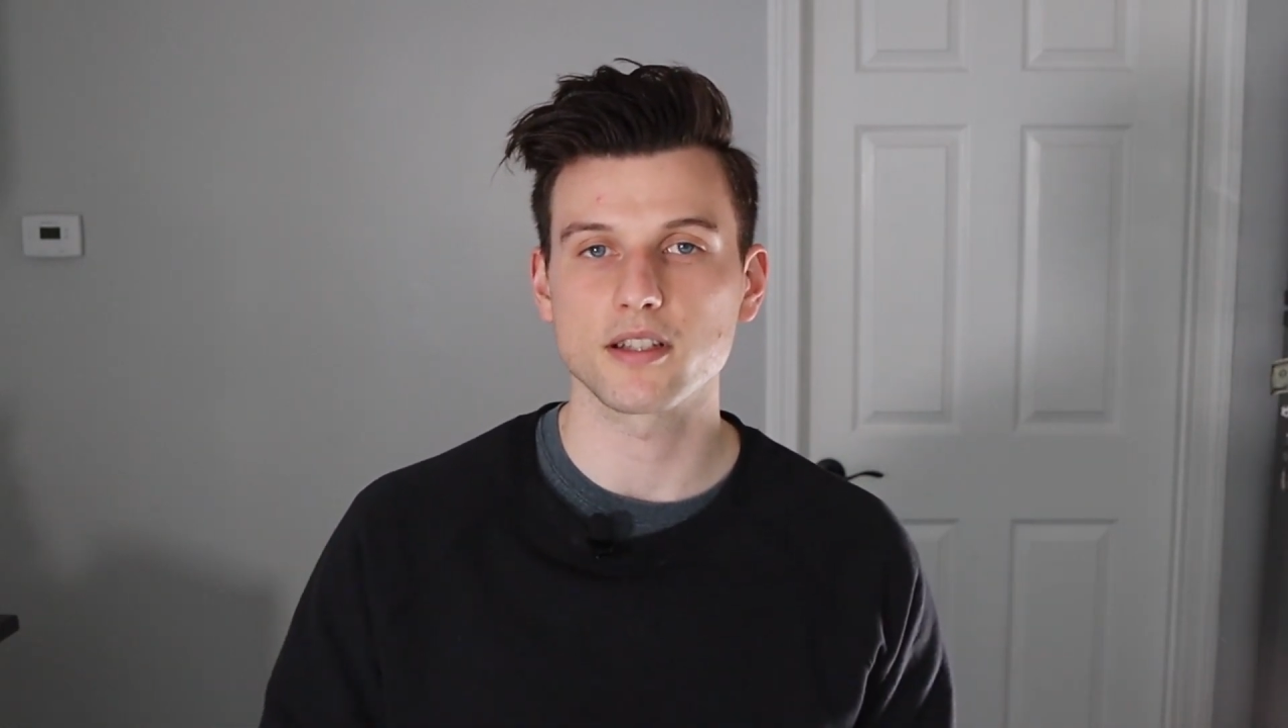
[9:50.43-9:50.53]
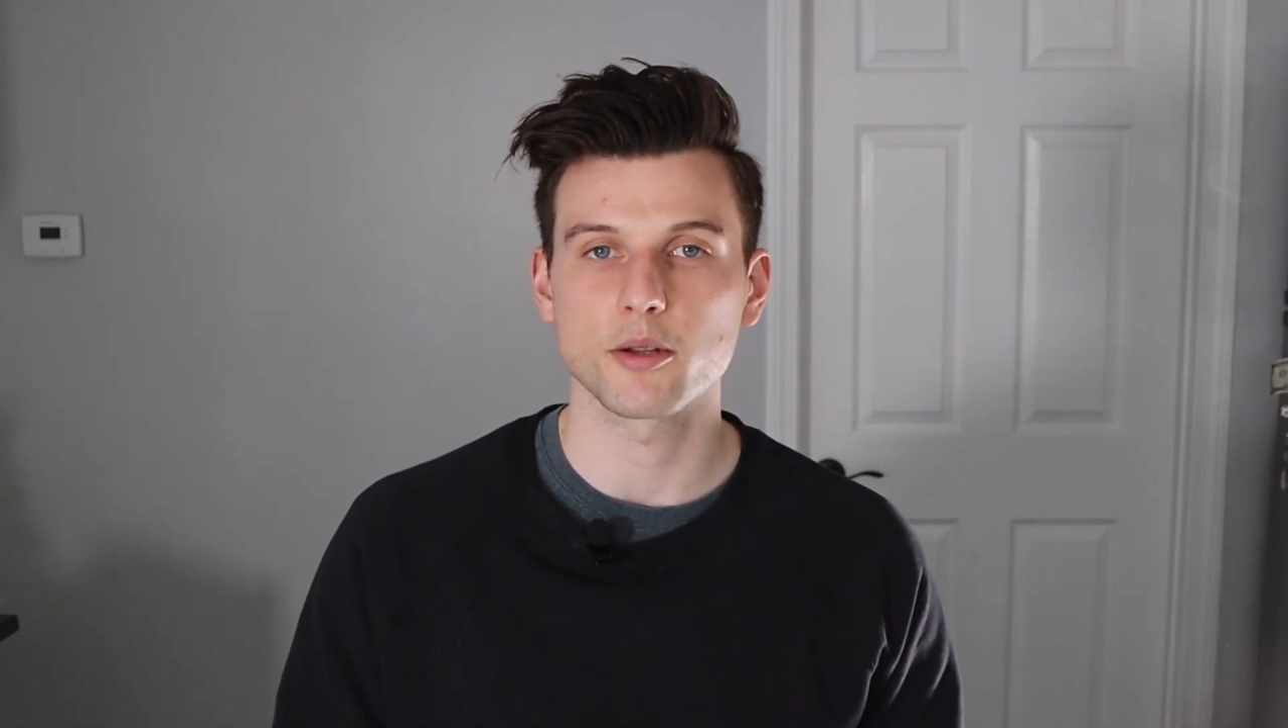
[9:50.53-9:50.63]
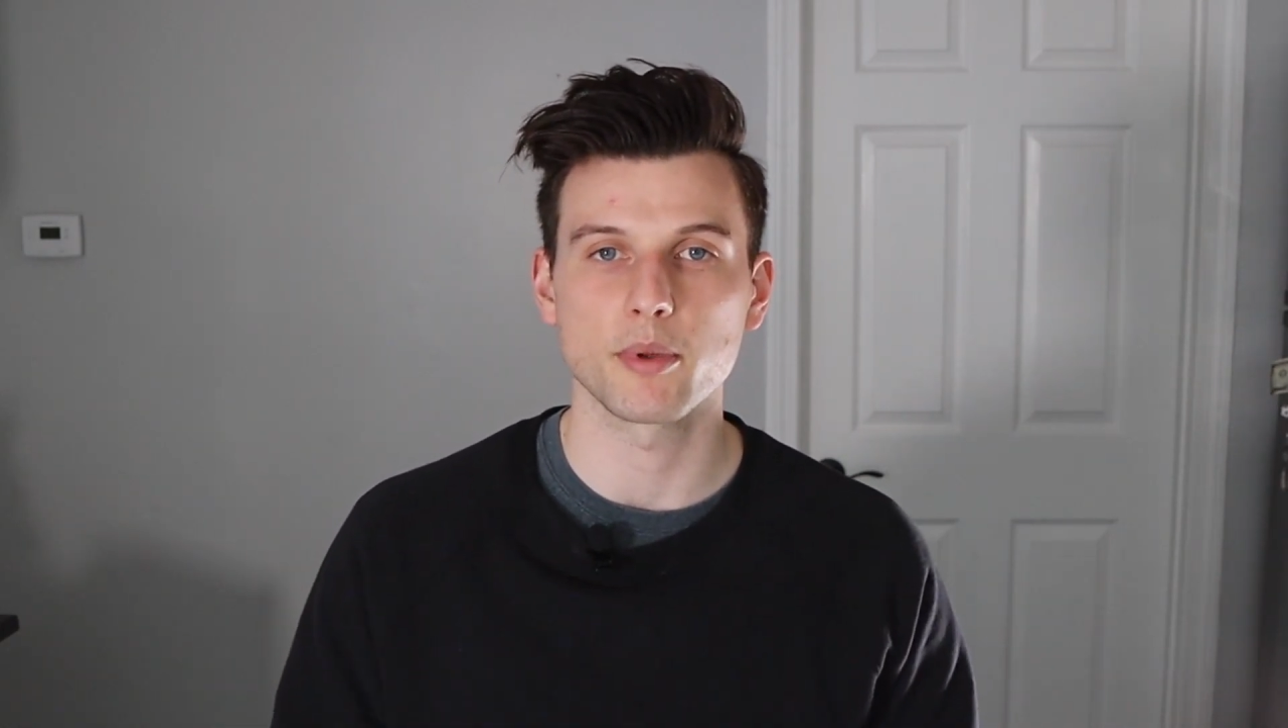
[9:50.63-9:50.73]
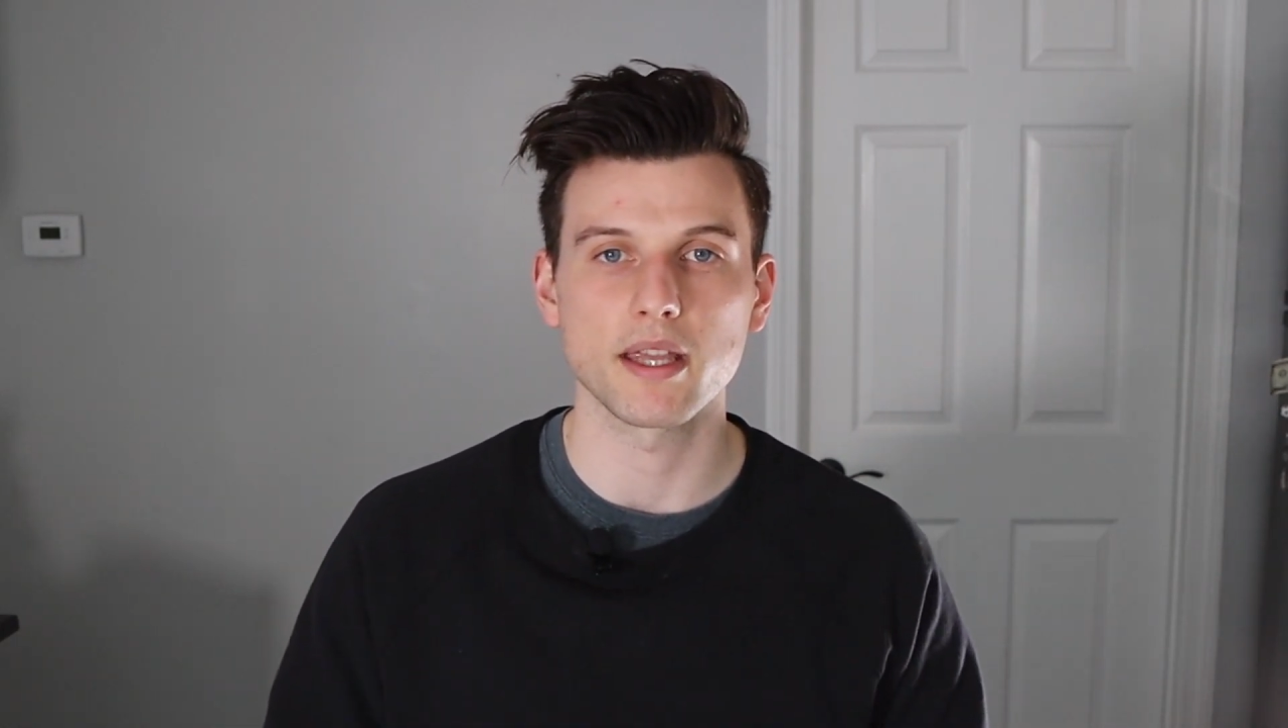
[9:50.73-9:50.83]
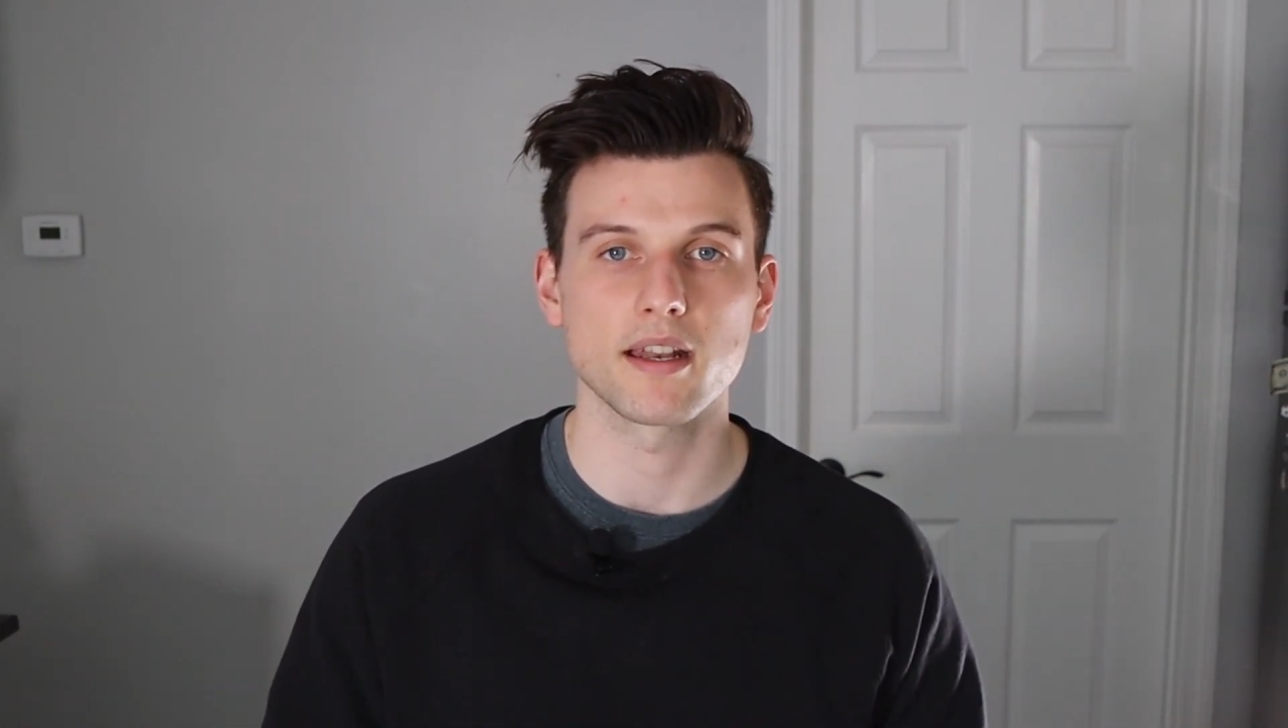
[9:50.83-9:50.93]
a little
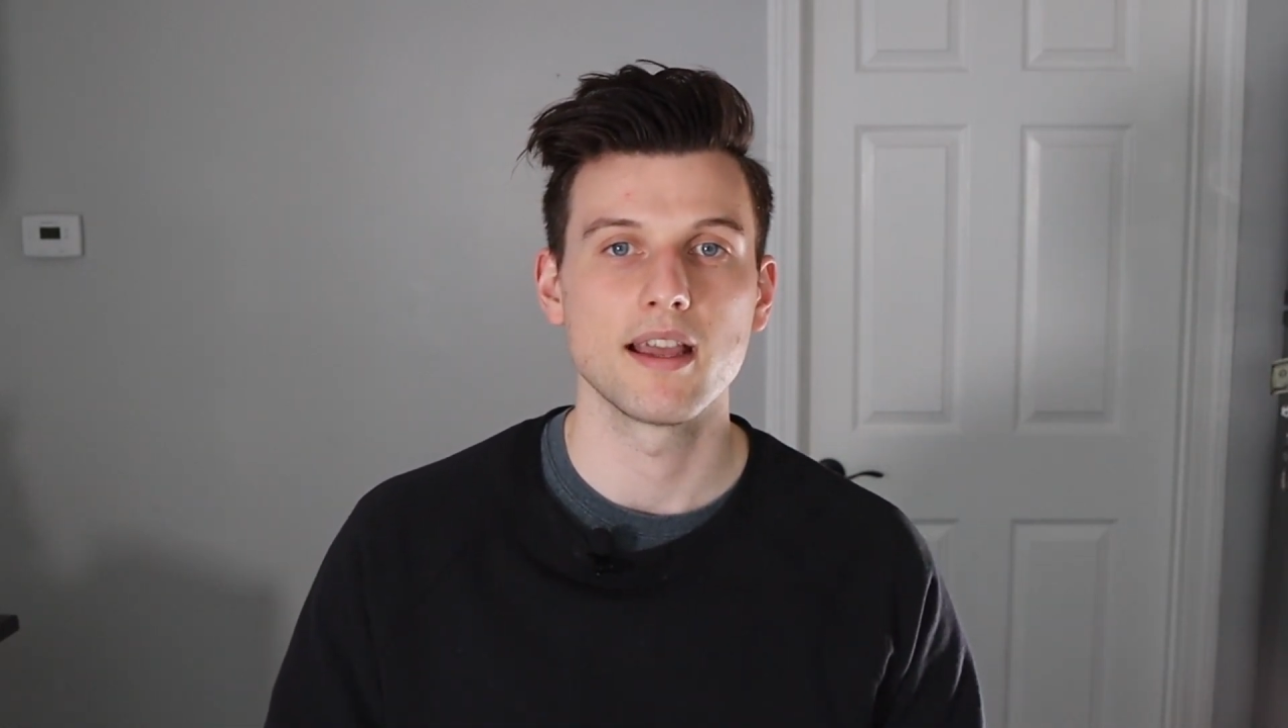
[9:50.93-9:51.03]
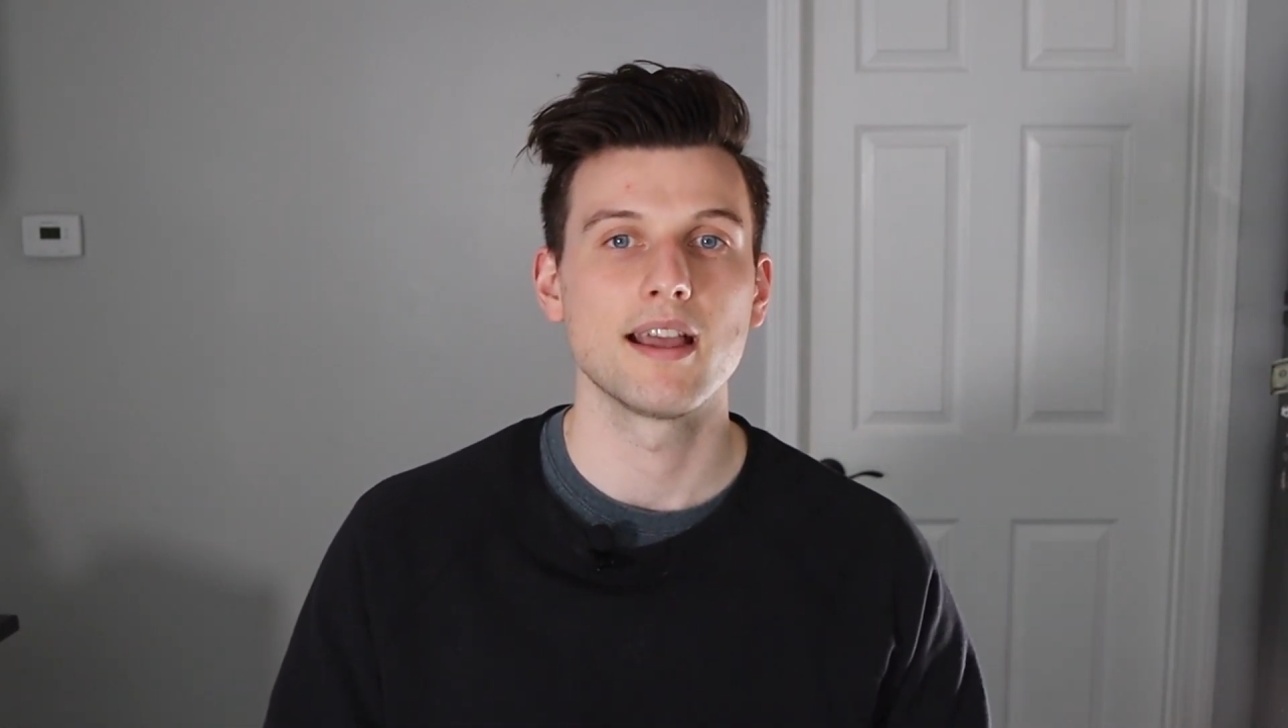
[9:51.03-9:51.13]
bit,